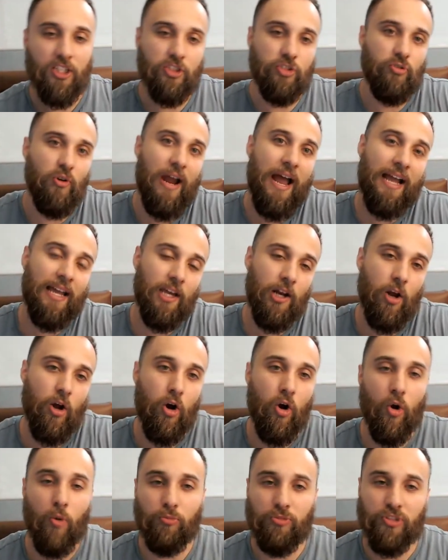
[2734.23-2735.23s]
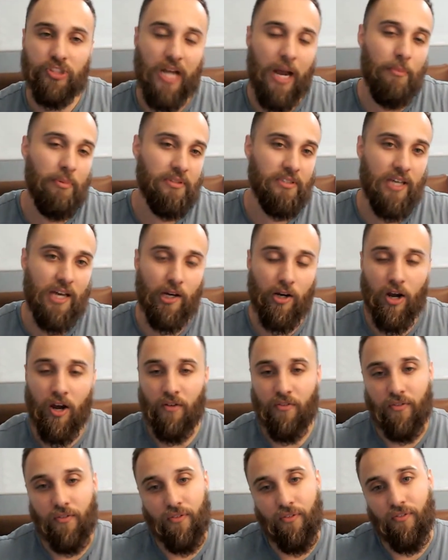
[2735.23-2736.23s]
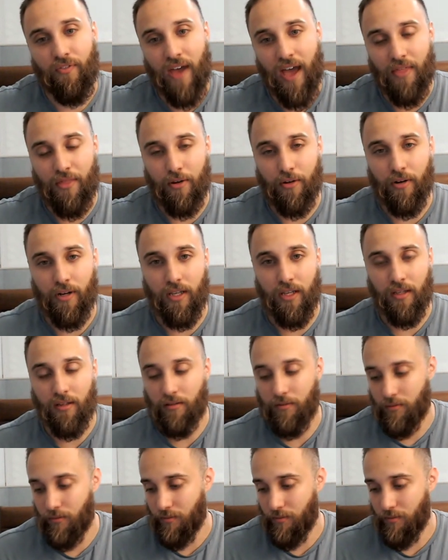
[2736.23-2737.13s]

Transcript: drag it home, chop its head off, feather it,